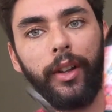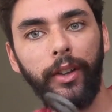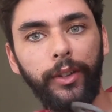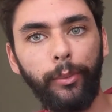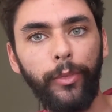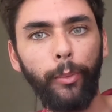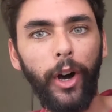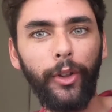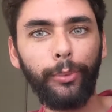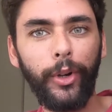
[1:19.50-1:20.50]
See, the
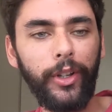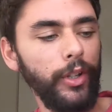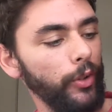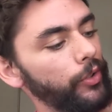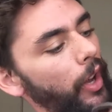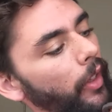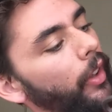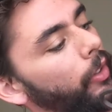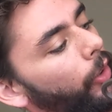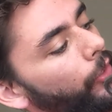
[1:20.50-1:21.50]
bottle's pretty cute. It's got like
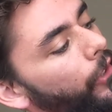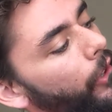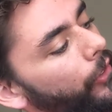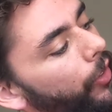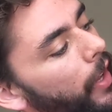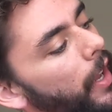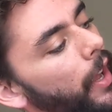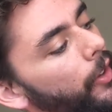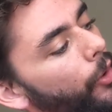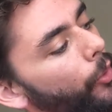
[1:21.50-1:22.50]
a little skeleton
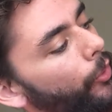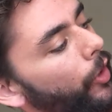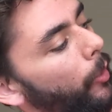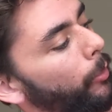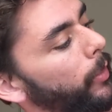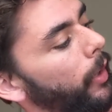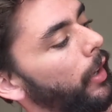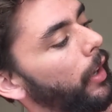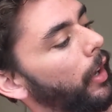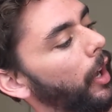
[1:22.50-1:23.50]
hand holding up
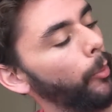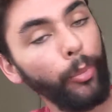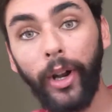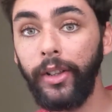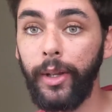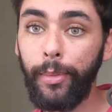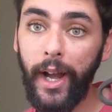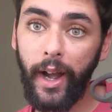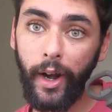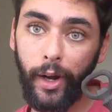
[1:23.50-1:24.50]
a prickly
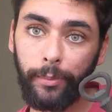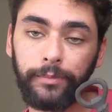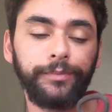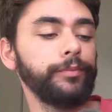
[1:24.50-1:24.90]
pear.